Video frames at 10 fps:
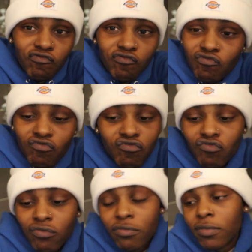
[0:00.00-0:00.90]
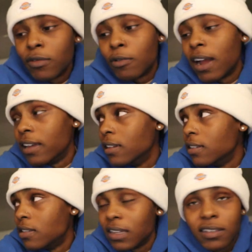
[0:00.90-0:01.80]
call too. Right,
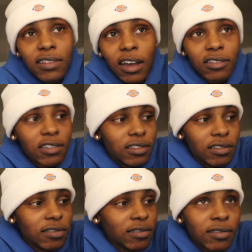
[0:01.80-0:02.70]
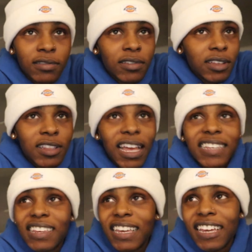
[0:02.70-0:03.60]
just, just to talk, talk to you. Yeah.
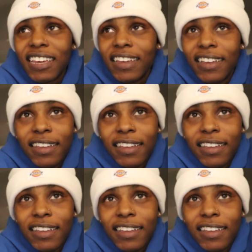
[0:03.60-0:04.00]
That's it.